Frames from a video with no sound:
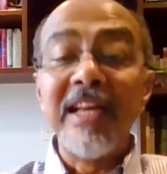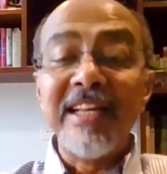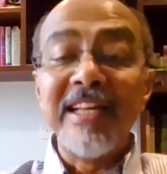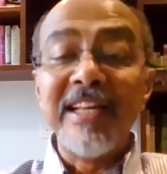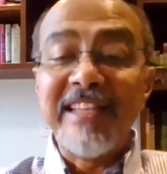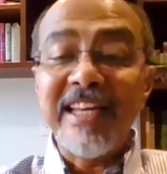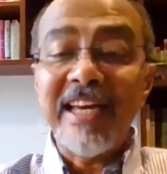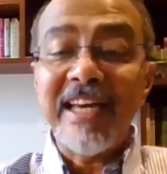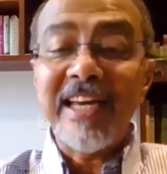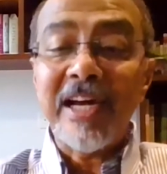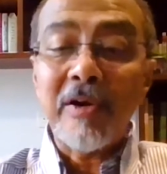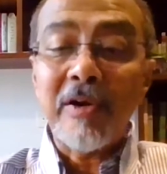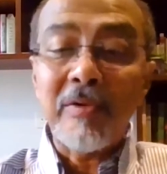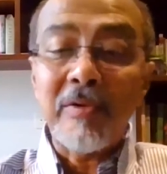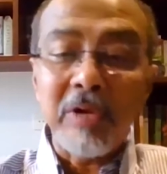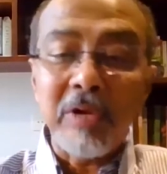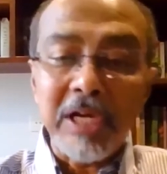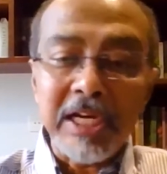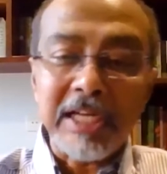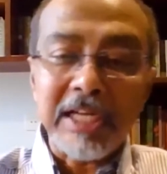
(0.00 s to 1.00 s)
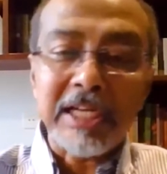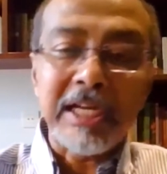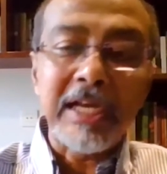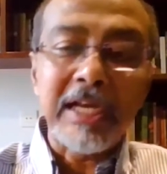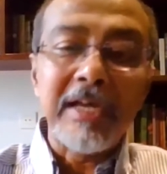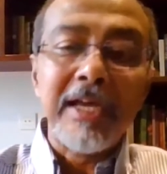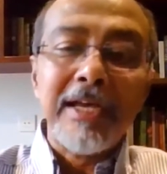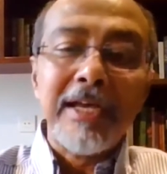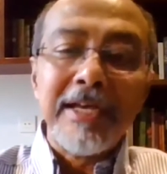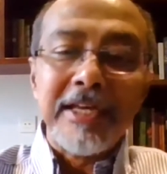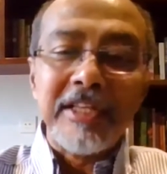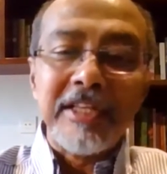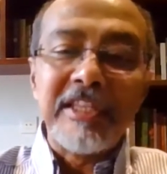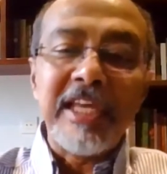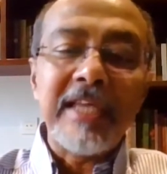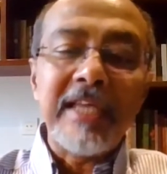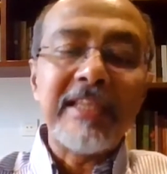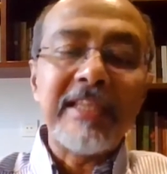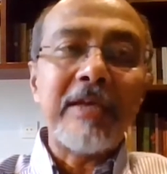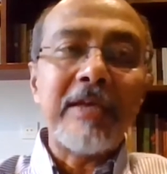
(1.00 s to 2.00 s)
They
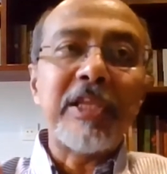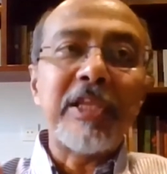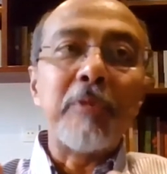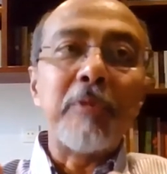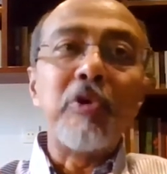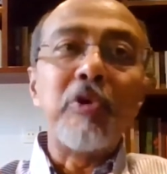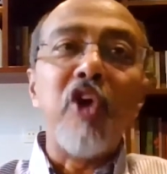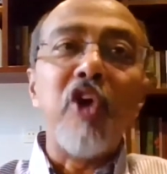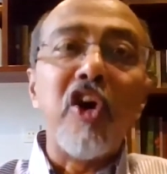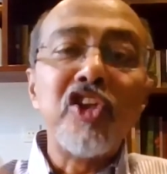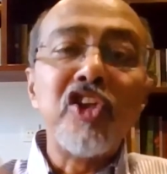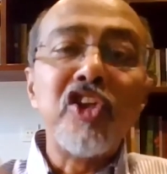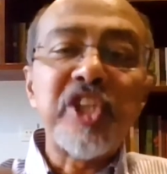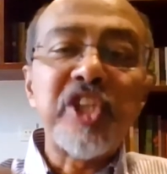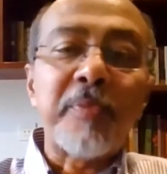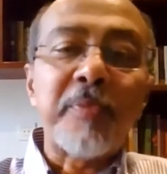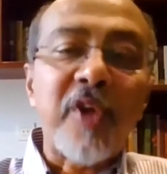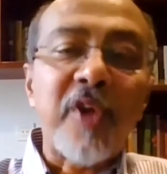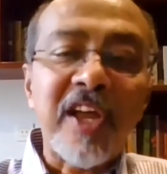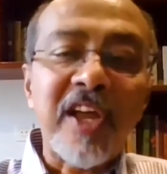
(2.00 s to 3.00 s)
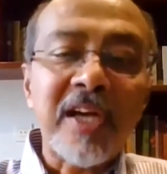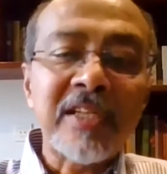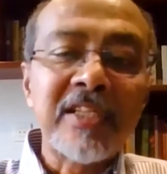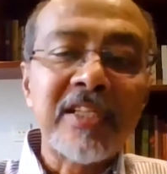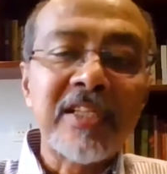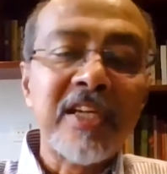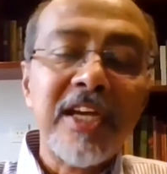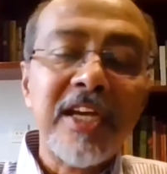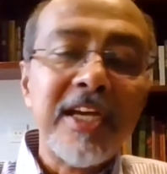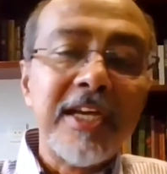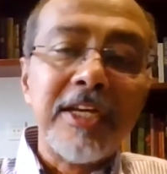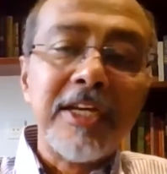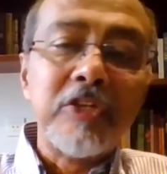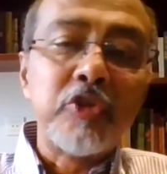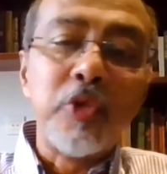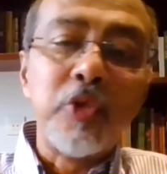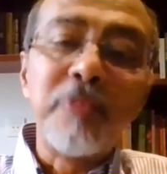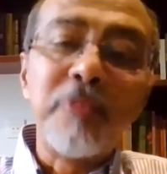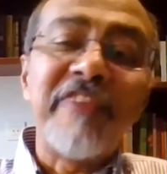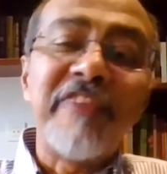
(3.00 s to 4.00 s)
will launch a product
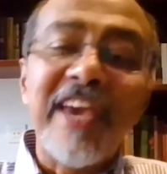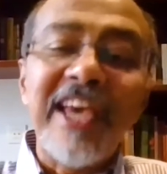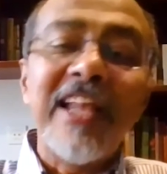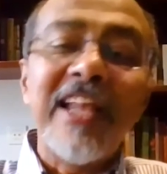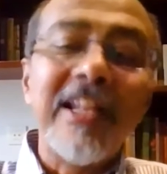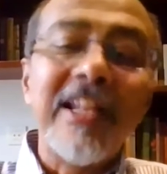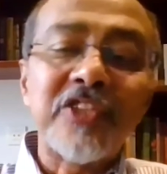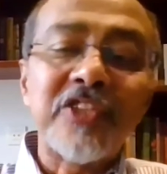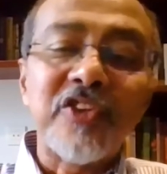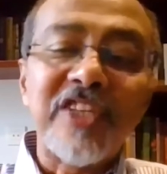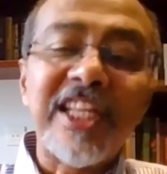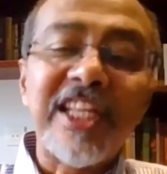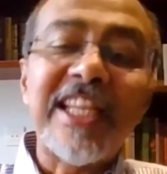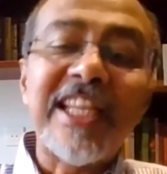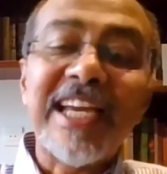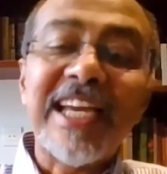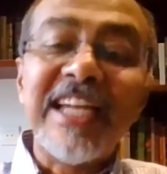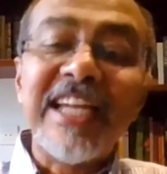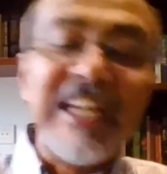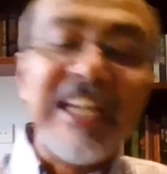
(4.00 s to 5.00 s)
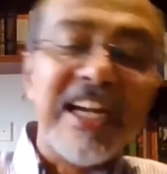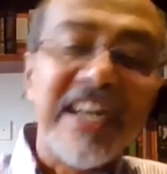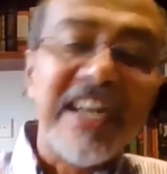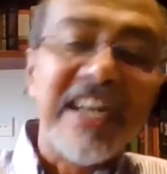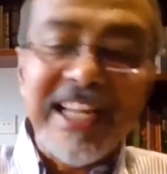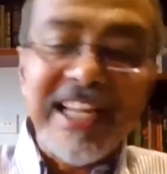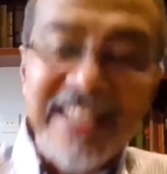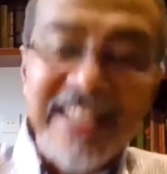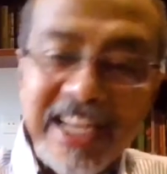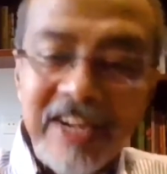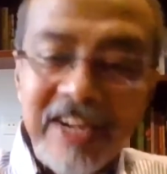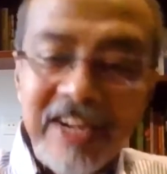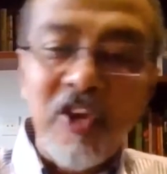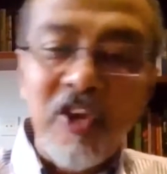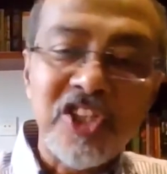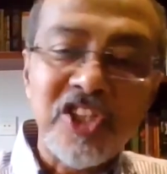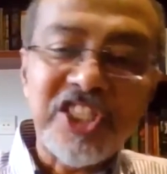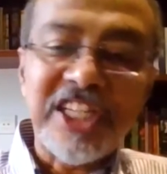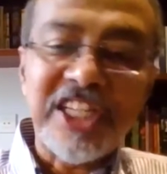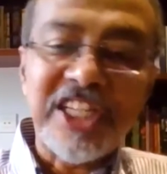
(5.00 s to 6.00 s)
to fail so that they can learn and then
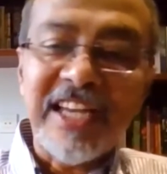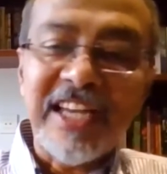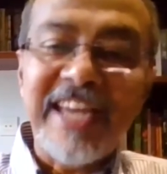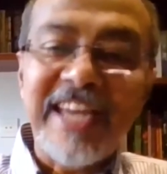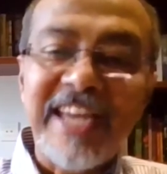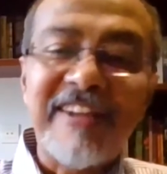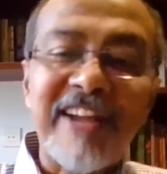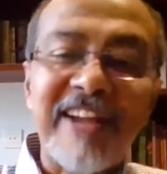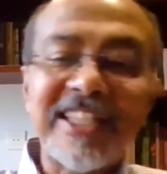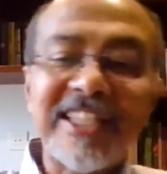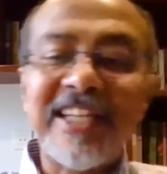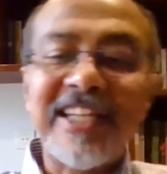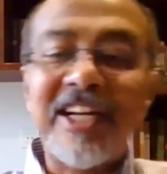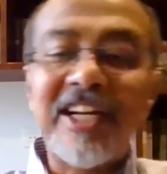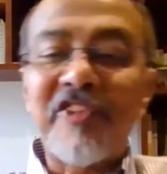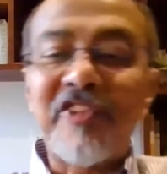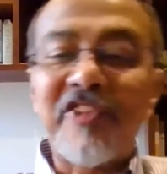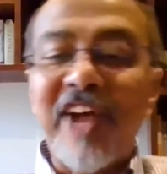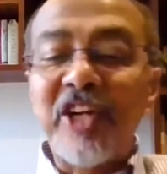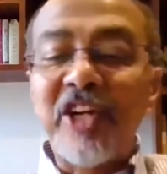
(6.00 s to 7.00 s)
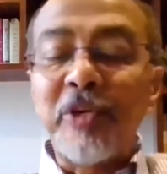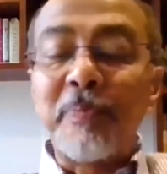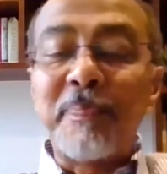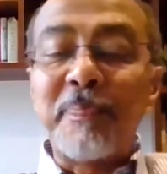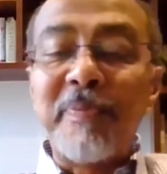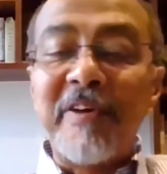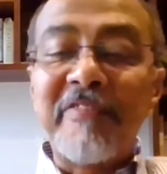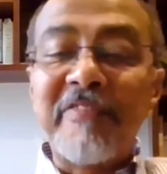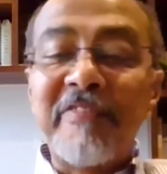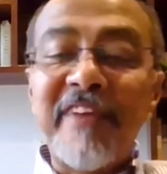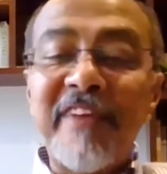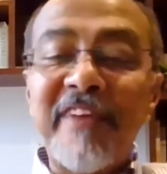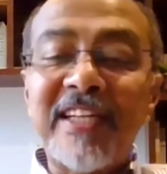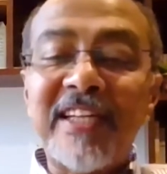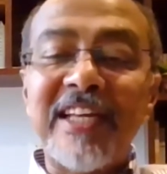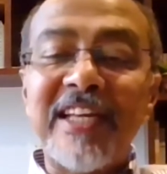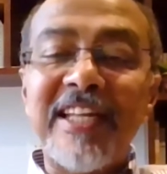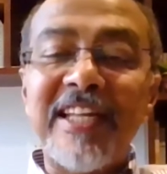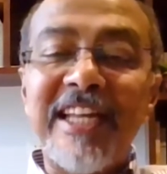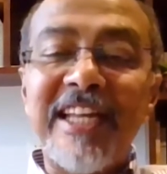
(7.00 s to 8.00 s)
launch it again, rather than trying to perfect
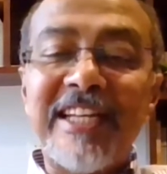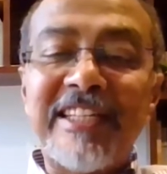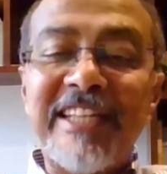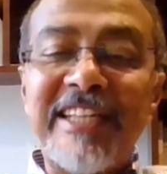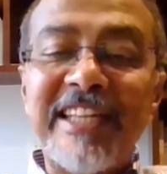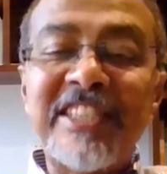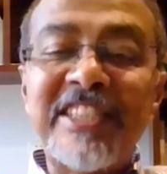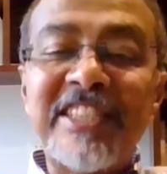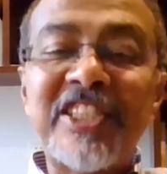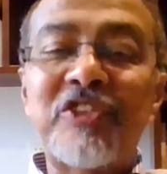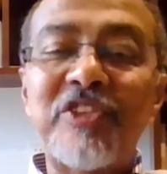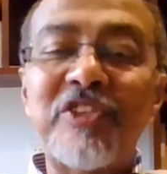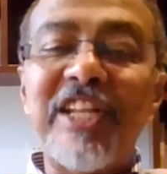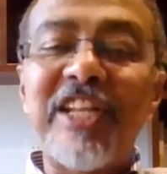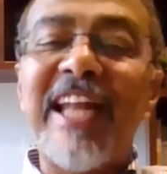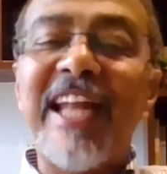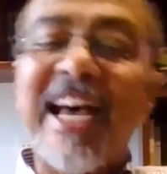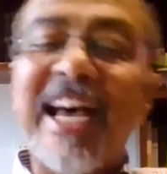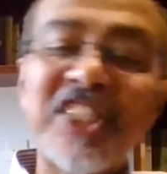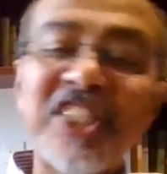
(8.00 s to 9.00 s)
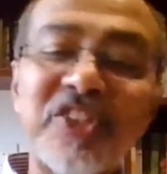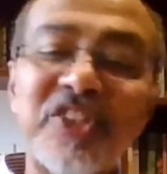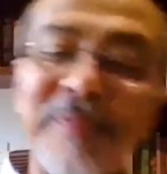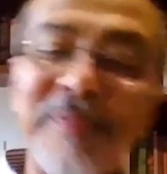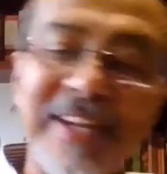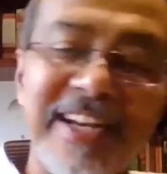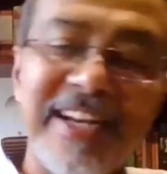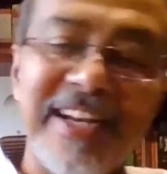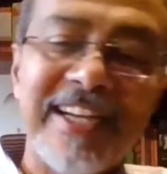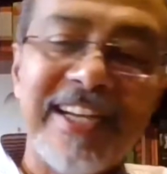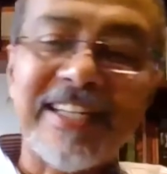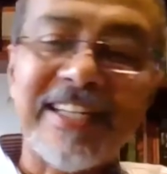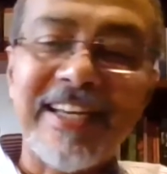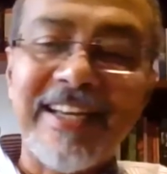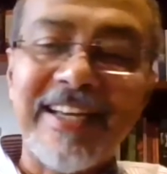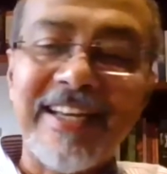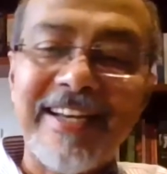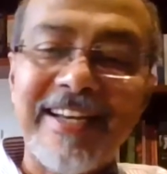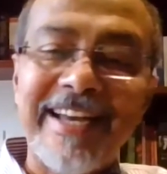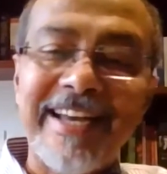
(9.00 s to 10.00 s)
the test to the last minute
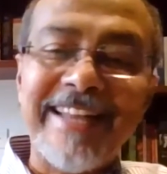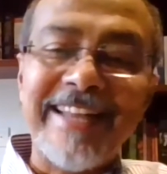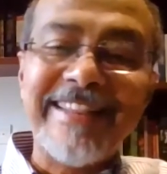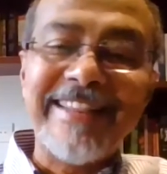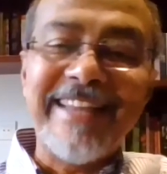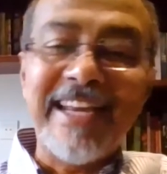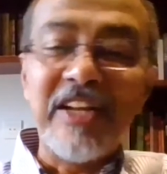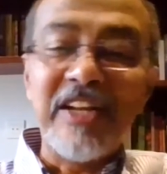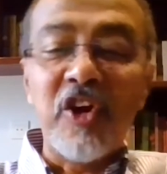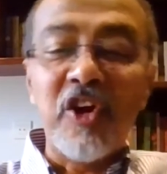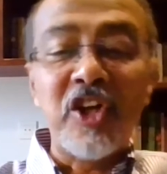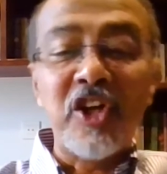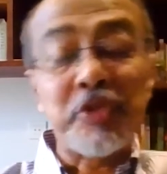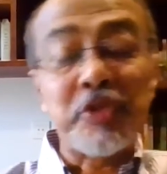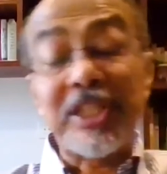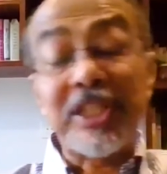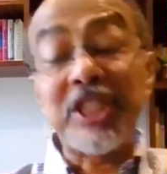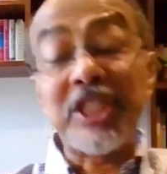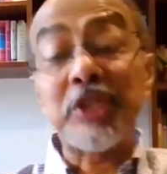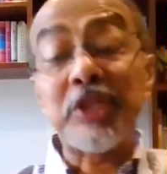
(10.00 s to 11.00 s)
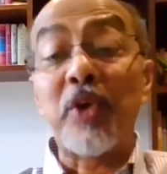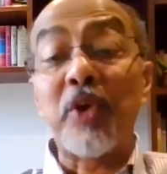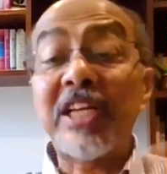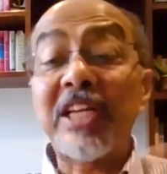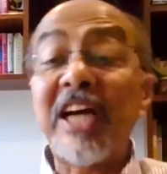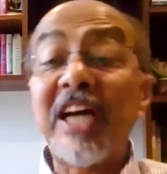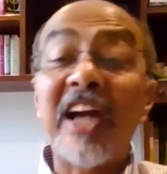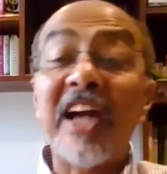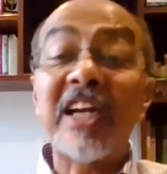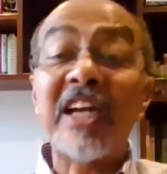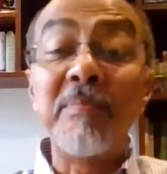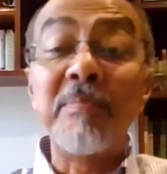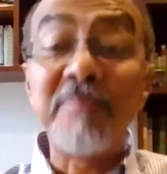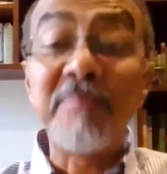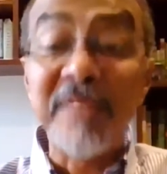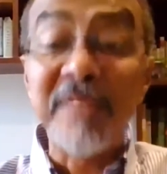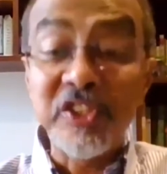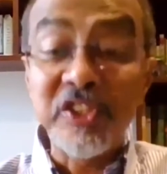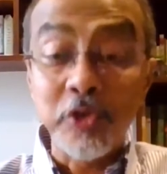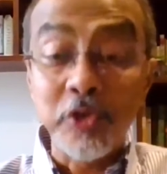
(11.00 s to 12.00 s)
and then launch, which is what car
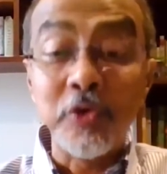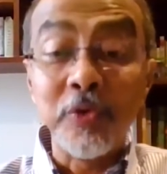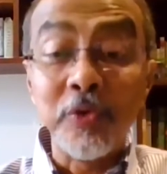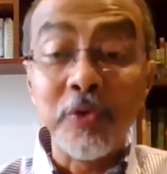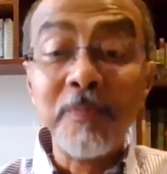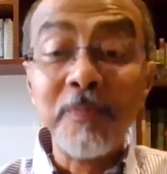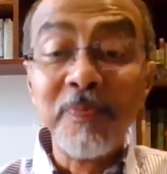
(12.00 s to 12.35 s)
companies do.